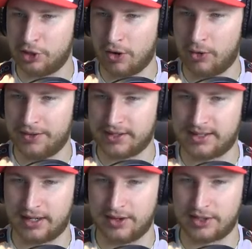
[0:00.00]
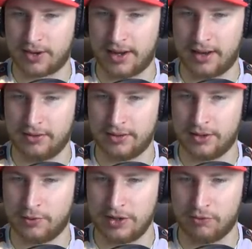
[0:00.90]
2-0 in this series right now.
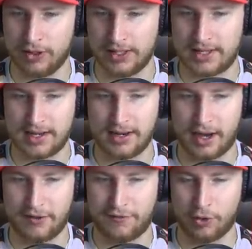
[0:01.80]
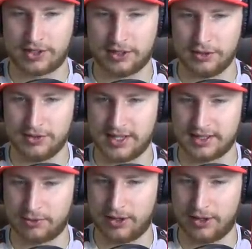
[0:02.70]
We really cannot afford to lose this